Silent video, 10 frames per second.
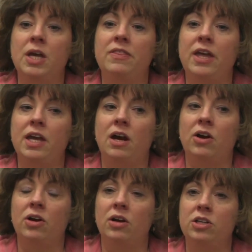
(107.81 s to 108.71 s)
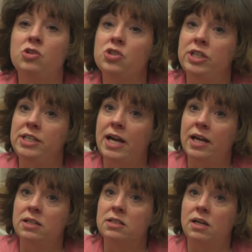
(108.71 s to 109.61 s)
they are usually
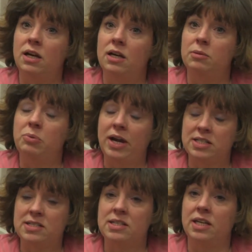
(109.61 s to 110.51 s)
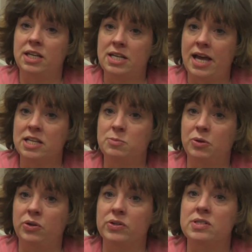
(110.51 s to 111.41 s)
not uh, practicing in
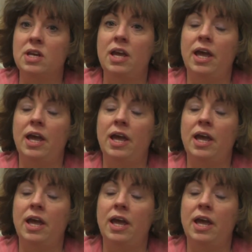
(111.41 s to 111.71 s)
hospitals,